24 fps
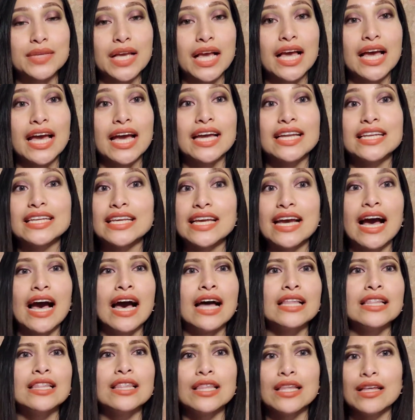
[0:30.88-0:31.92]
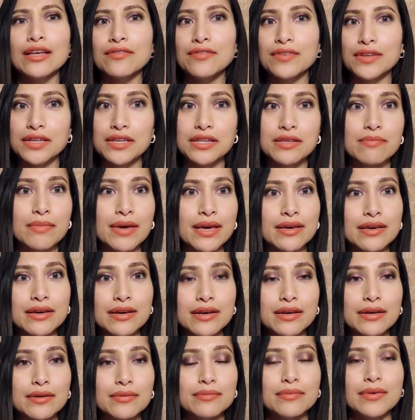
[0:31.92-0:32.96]
And yeah, I love indie
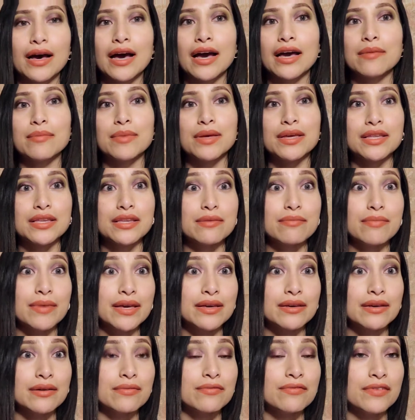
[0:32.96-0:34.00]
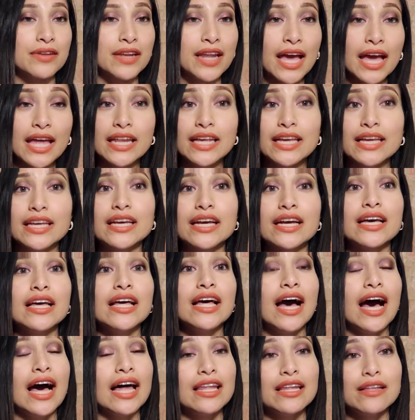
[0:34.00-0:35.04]
makeup. I'm an indie makeup fanatic.
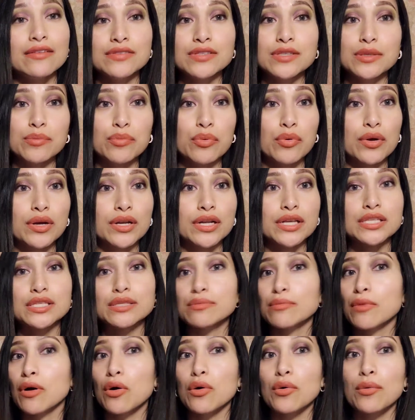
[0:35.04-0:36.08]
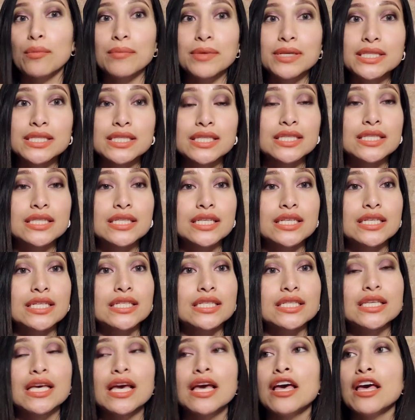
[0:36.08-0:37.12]
I love supporting small owned
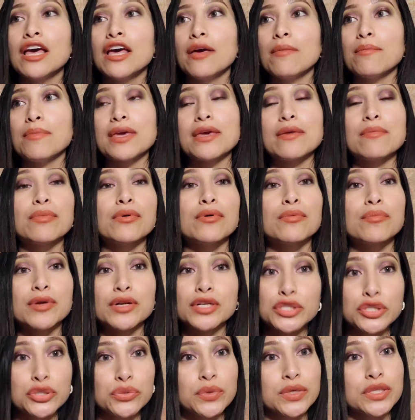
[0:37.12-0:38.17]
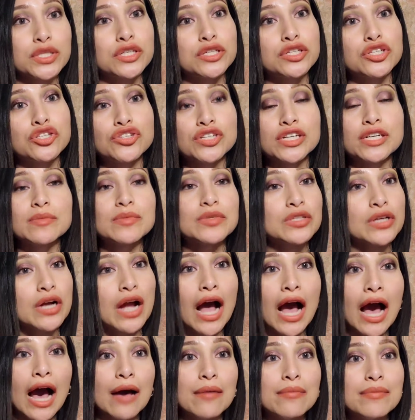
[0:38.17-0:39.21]
businesses, people pursuing their dreams, their
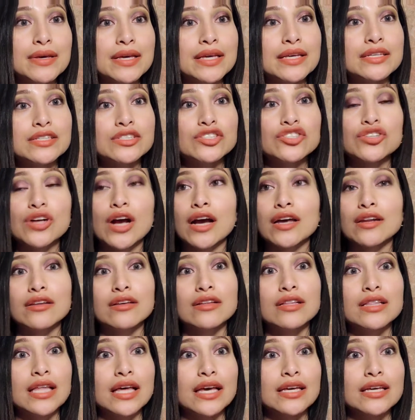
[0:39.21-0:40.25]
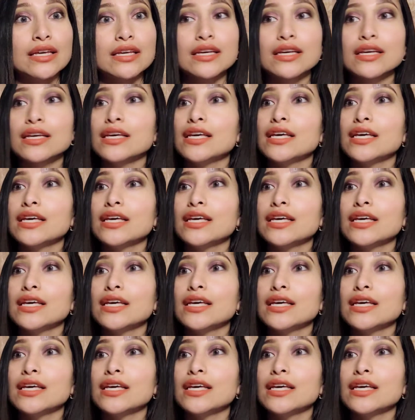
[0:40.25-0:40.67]
hobbies, trying to like